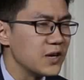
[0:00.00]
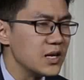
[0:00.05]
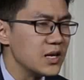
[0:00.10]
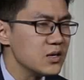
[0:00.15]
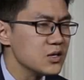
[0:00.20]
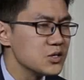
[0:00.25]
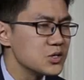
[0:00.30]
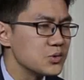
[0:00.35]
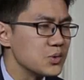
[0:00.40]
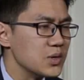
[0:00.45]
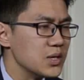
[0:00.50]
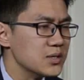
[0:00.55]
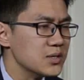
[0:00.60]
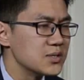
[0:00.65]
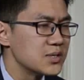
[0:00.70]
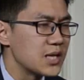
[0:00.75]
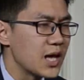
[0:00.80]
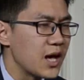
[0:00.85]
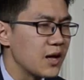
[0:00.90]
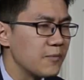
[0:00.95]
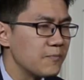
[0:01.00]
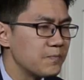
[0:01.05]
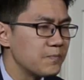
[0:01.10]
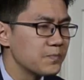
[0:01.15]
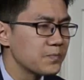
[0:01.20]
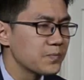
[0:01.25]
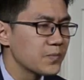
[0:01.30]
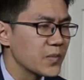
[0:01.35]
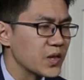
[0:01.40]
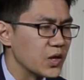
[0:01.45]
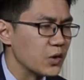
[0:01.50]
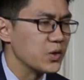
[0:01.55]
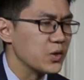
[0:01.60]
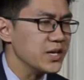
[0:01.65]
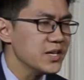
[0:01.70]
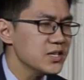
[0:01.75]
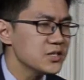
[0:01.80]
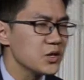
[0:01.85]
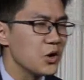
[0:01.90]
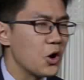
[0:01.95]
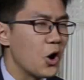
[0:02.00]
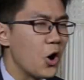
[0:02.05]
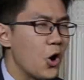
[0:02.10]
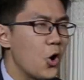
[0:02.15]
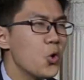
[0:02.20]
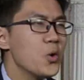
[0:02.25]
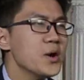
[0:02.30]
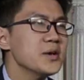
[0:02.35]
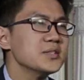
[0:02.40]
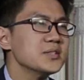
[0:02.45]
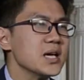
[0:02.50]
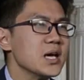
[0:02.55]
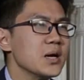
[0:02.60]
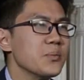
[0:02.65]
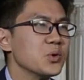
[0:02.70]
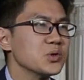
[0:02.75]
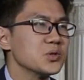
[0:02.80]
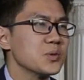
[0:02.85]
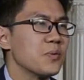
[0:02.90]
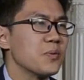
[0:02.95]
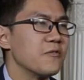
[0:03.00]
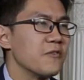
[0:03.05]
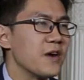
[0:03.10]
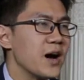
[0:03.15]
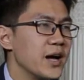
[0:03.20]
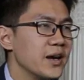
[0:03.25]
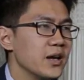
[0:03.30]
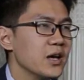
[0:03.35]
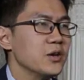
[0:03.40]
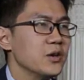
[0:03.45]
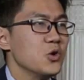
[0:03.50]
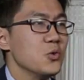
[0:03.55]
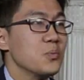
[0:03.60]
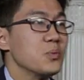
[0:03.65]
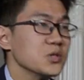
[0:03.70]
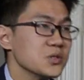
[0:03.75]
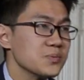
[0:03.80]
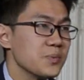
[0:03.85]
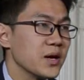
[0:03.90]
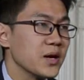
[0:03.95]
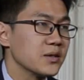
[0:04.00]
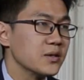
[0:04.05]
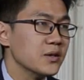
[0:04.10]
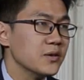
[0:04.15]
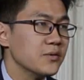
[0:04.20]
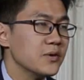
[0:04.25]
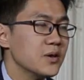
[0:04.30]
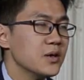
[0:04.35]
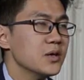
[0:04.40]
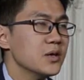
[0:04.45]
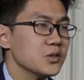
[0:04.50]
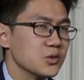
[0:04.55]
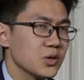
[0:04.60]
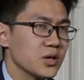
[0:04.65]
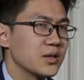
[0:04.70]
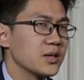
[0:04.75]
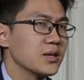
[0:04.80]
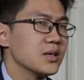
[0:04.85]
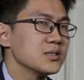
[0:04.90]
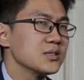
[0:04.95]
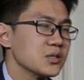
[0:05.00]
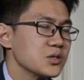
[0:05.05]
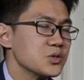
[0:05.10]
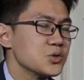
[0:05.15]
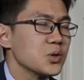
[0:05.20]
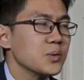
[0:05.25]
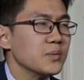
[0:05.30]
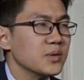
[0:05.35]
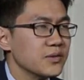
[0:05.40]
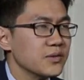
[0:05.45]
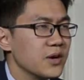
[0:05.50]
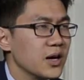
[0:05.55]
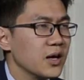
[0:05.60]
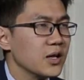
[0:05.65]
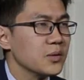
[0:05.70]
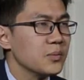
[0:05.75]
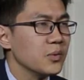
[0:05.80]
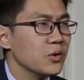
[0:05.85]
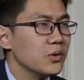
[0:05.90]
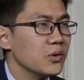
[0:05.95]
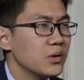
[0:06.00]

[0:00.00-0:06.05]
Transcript: industries that he's always able to provide a new perspective. So I think that's extremely valuable.